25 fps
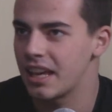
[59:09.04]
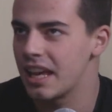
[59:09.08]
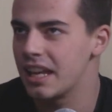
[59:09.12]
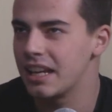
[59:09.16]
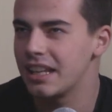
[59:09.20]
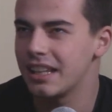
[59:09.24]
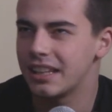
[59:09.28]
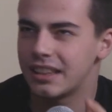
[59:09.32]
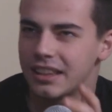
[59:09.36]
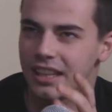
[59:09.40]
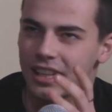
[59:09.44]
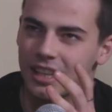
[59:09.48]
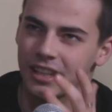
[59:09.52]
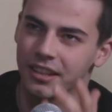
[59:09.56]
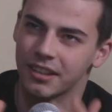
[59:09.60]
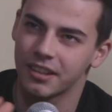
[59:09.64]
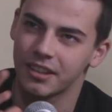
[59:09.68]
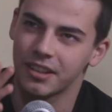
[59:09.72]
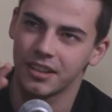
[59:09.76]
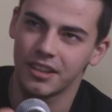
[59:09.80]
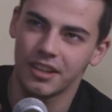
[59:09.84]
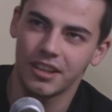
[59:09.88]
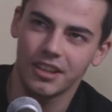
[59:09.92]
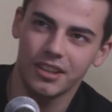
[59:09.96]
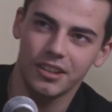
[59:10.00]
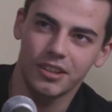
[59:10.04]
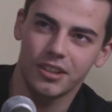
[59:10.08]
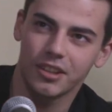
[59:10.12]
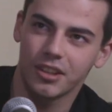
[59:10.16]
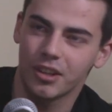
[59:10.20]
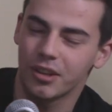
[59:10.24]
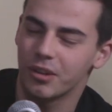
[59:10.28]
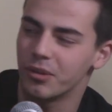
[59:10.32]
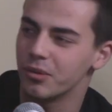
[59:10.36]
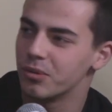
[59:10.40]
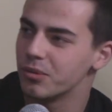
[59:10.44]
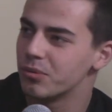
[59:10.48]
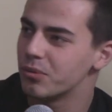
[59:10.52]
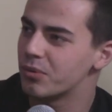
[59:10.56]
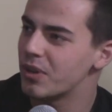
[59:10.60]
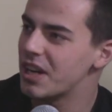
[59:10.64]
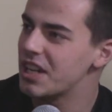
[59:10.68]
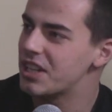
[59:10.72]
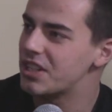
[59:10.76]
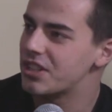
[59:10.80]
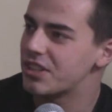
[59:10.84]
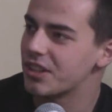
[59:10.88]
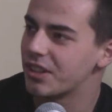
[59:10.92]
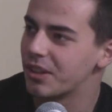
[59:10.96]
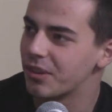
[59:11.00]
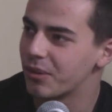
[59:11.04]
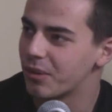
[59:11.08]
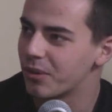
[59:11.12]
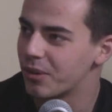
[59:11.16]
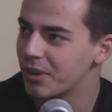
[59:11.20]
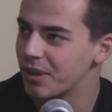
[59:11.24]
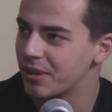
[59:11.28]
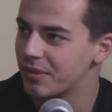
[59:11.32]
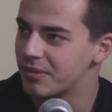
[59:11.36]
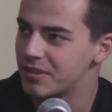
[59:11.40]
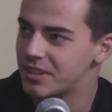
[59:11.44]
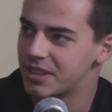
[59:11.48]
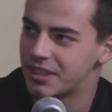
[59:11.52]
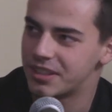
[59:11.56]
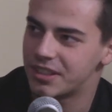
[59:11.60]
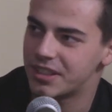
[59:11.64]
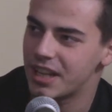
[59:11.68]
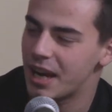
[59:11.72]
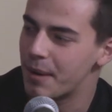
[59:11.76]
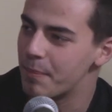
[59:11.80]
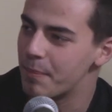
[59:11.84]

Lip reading: anything racial or taboo.